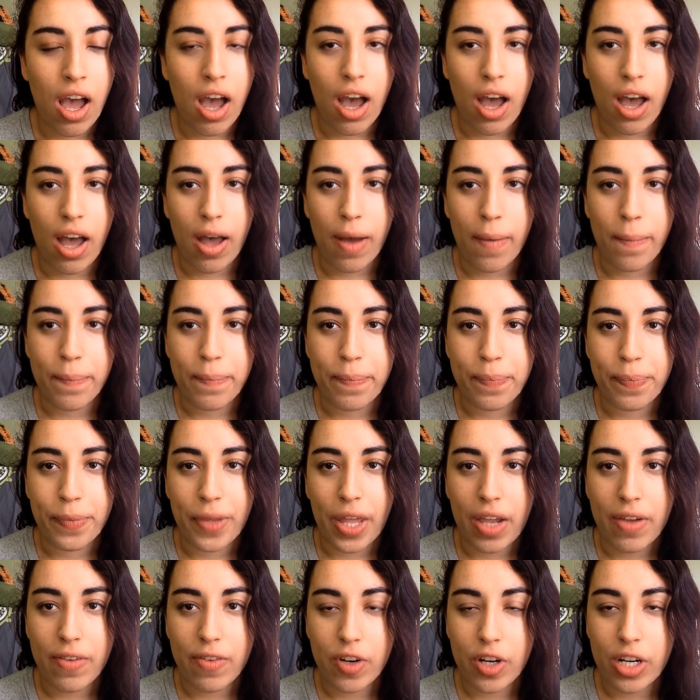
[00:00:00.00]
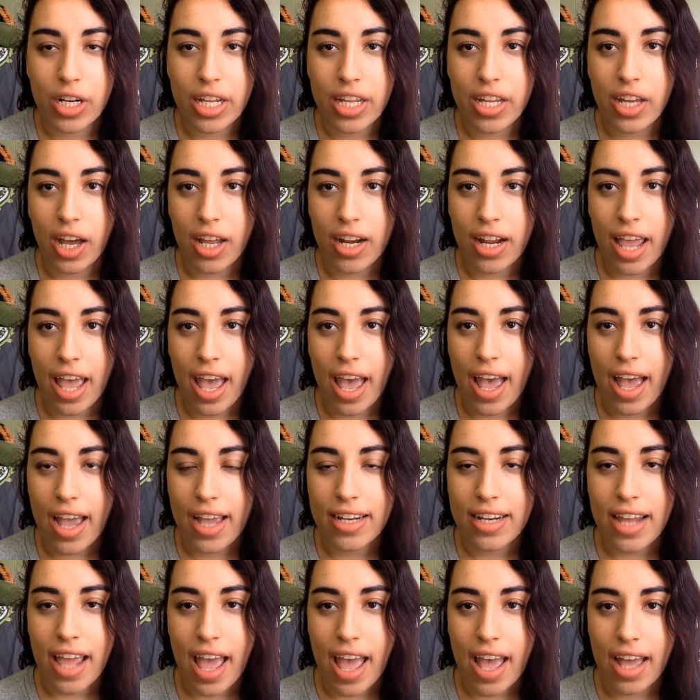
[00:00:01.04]
I've already gone
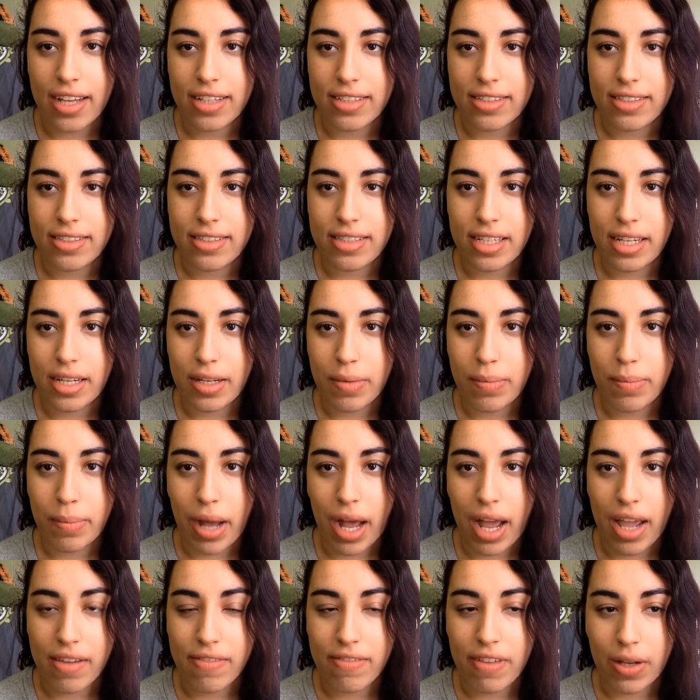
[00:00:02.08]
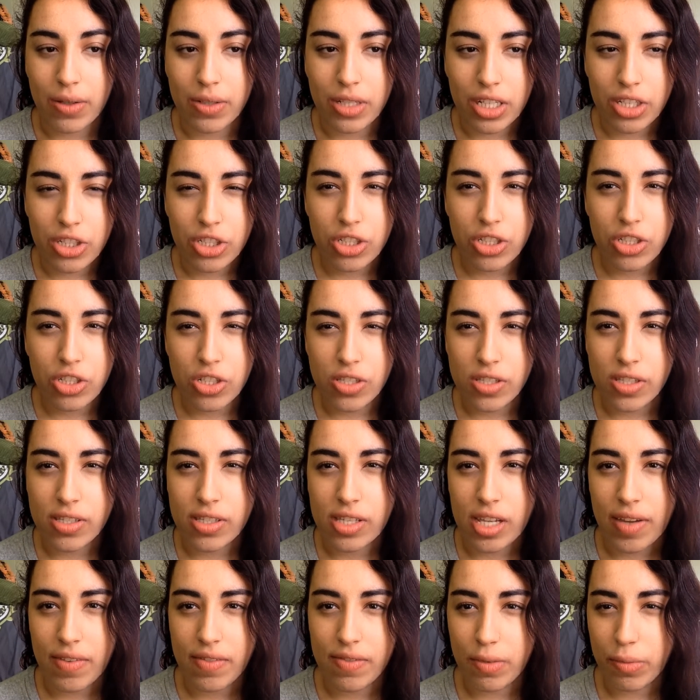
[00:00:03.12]
ahead and did my foundation just to
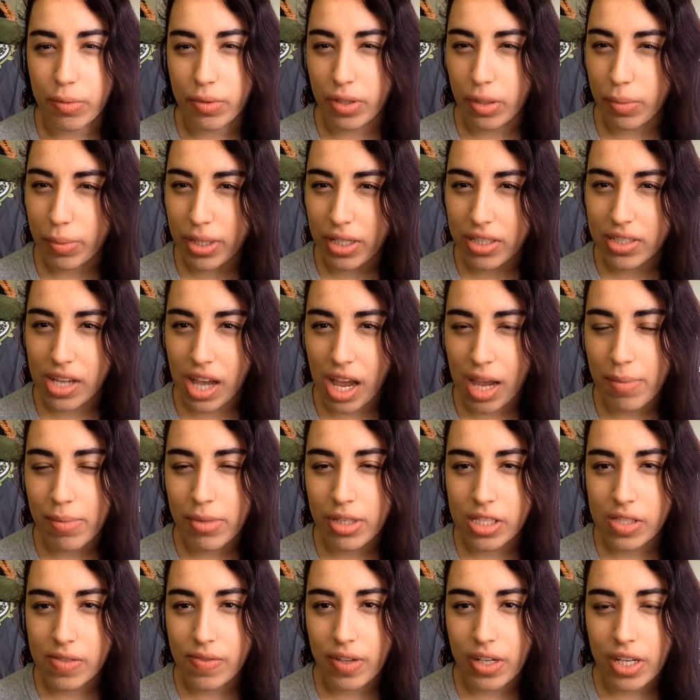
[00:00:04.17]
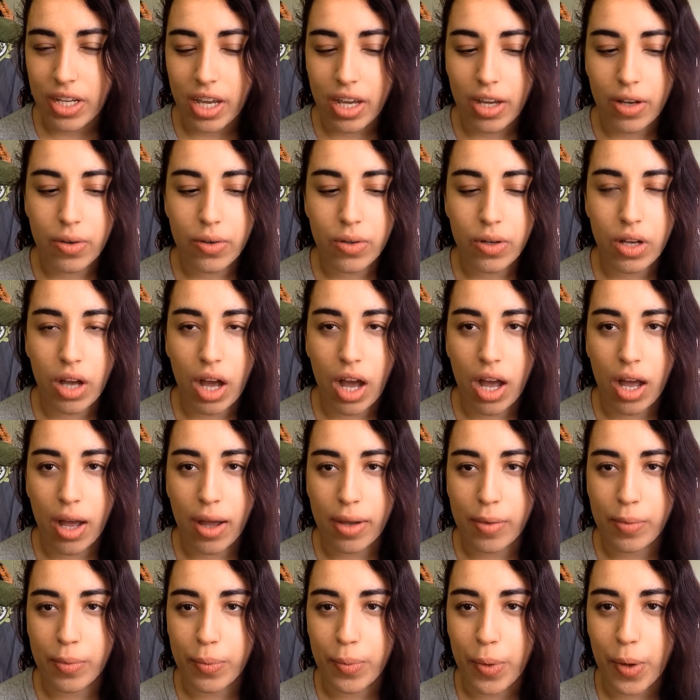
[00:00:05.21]
save a little bit of time in this video.
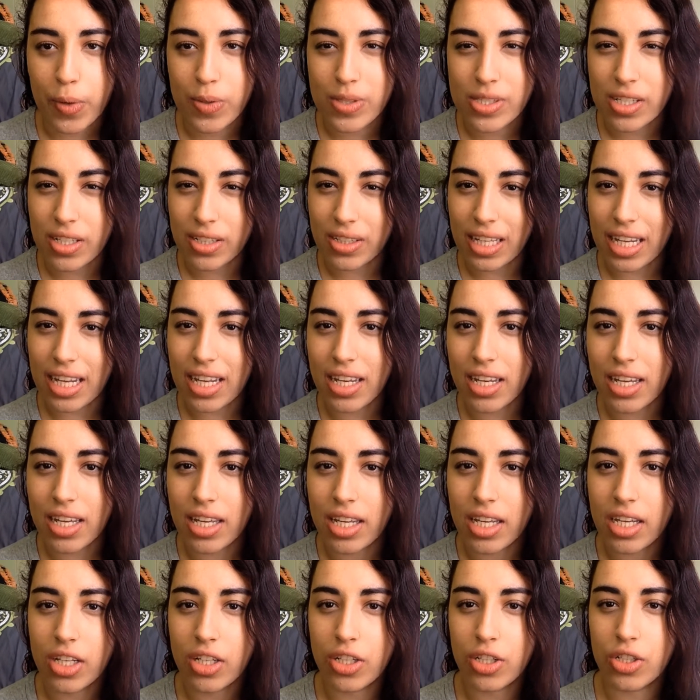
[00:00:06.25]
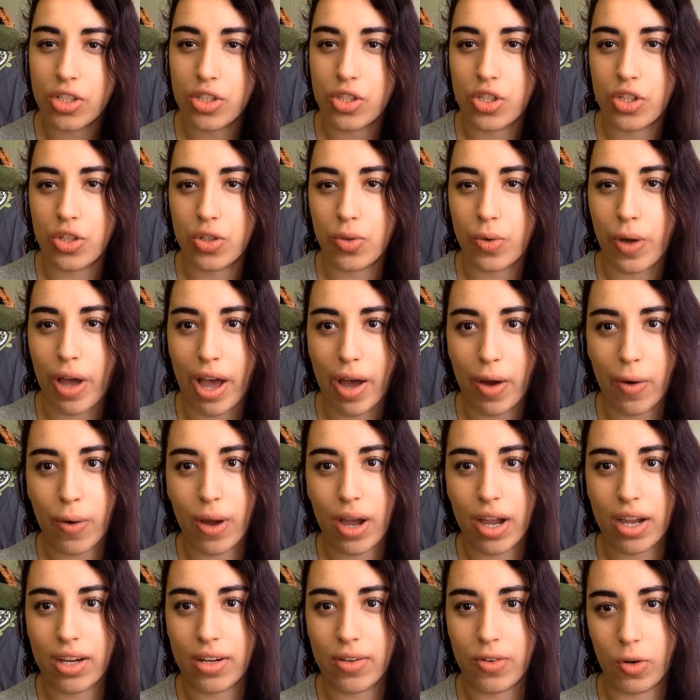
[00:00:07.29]
I will post a link to how
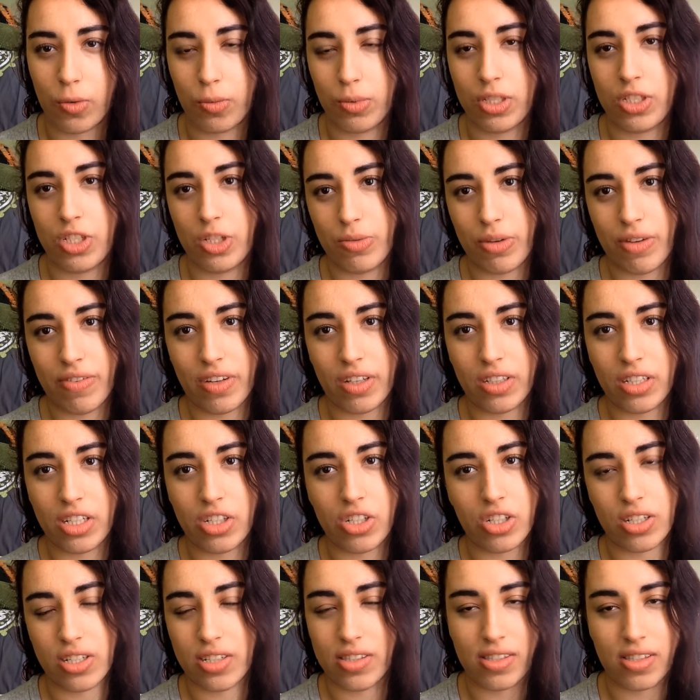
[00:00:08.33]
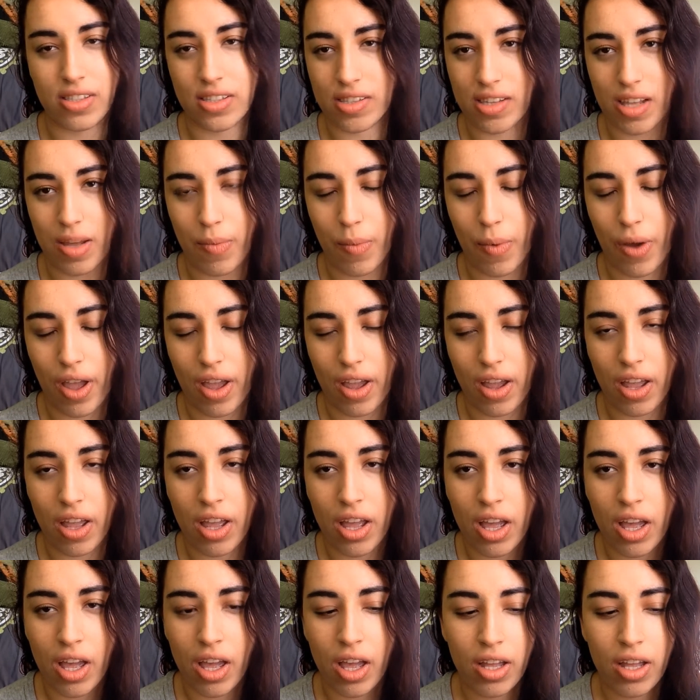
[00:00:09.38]
I normally do my foundation because it's the same way.
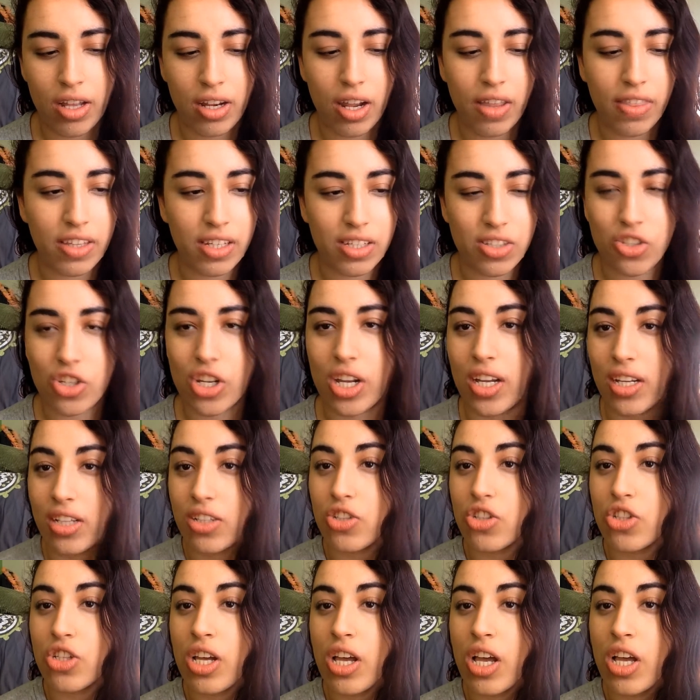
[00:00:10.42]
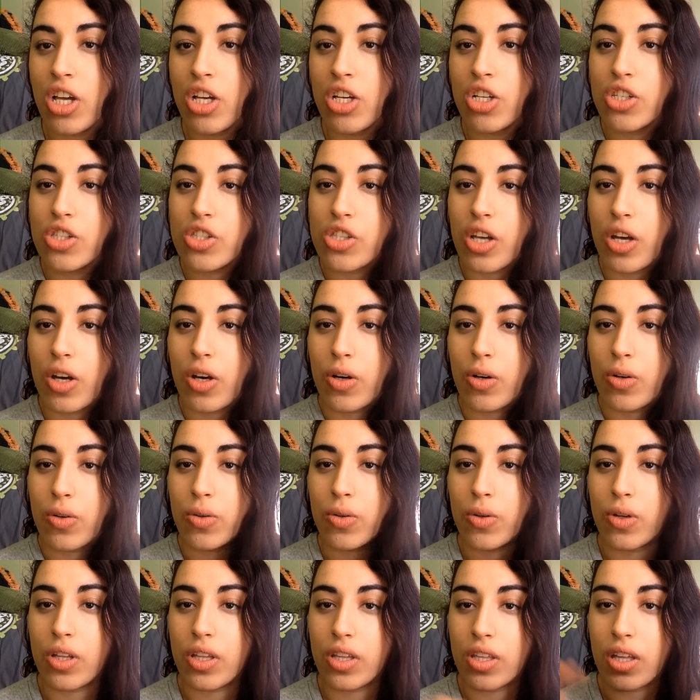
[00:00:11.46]
Nothing's changed.
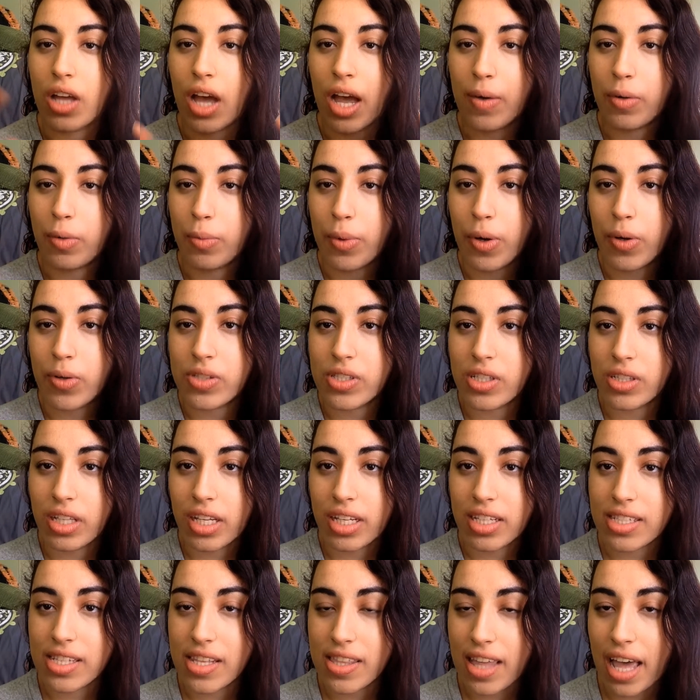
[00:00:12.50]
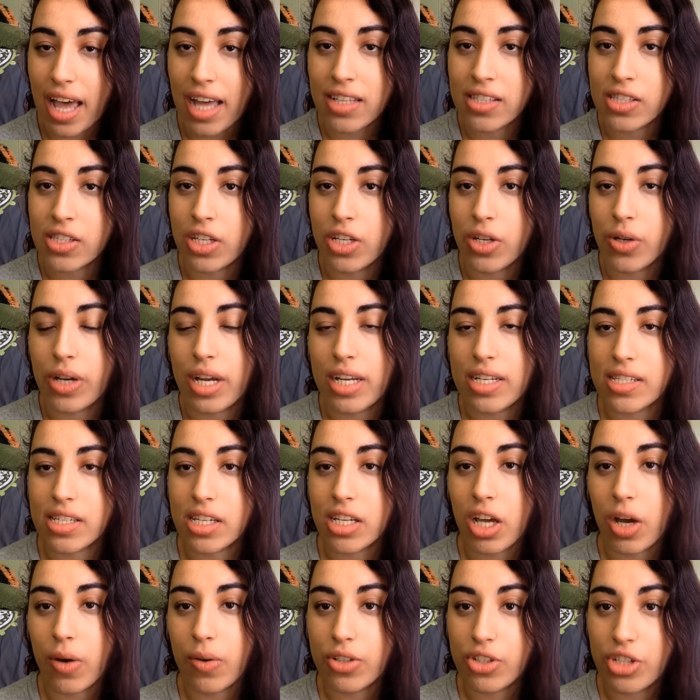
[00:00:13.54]
So I will post a link to that so that you guys
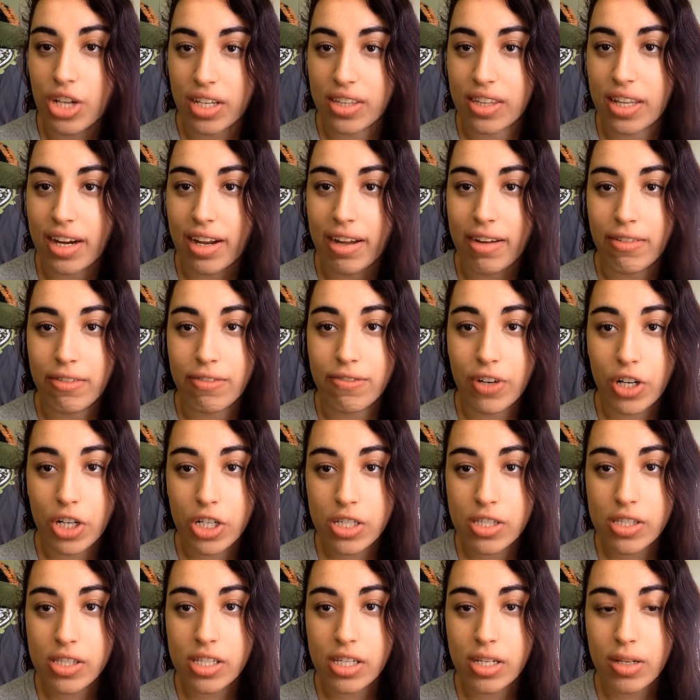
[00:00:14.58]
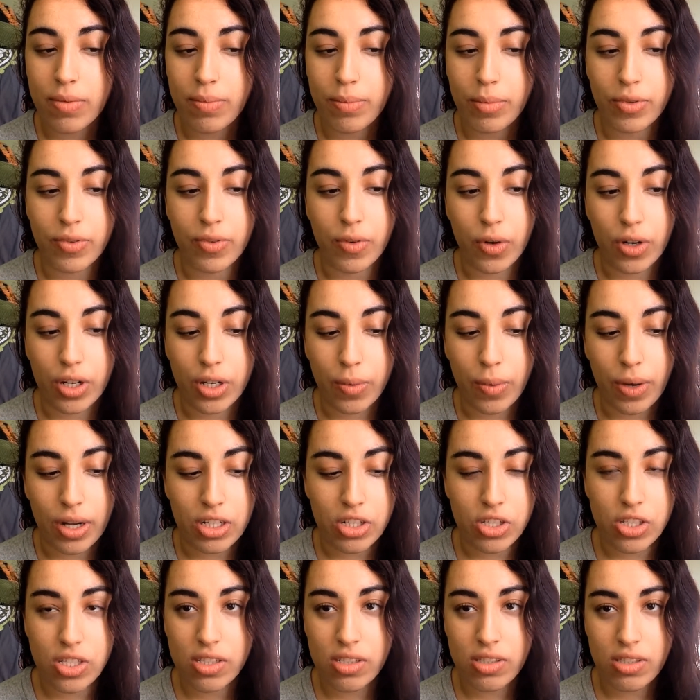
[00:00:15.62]
can go and check that out first before you
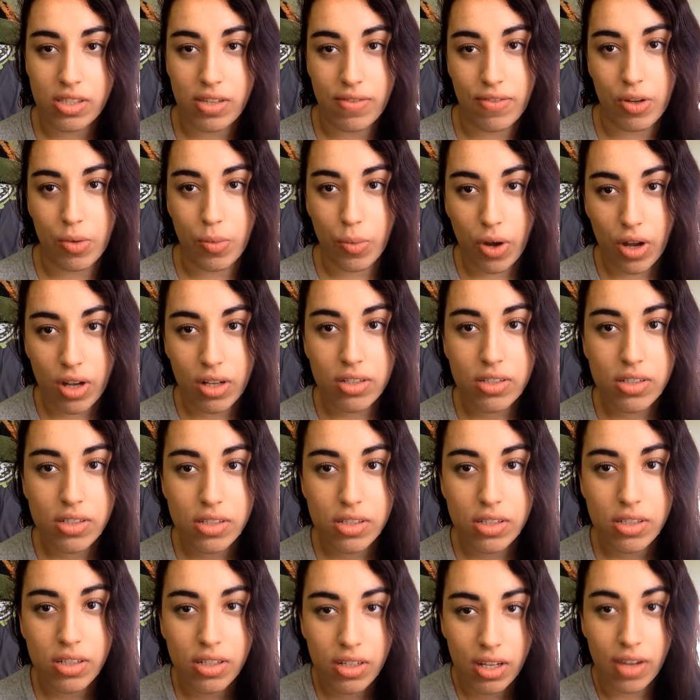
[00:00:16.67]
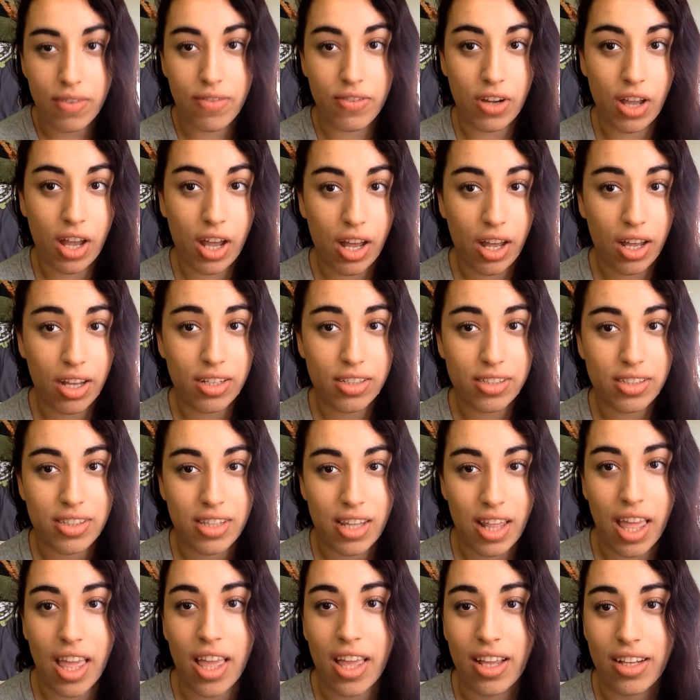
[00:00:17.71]
watch this if you want. If not,
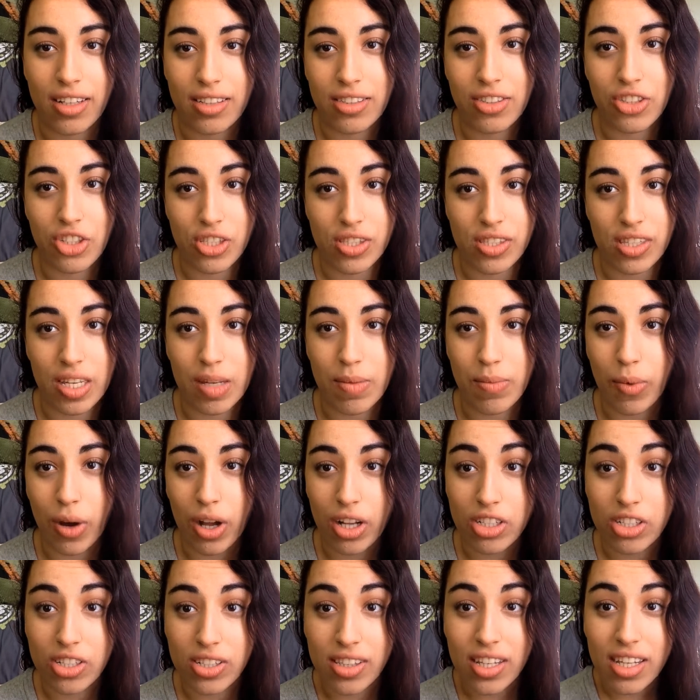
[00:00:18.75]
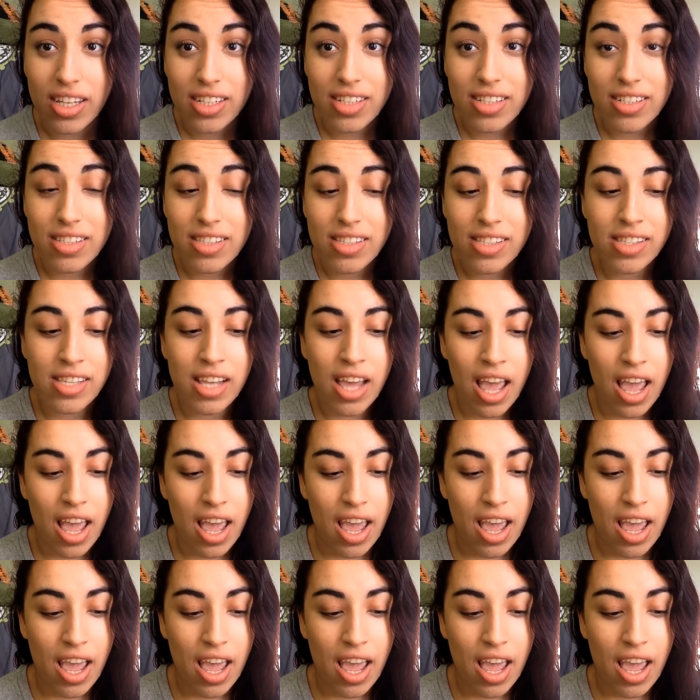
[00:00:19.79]
then just keep watching this.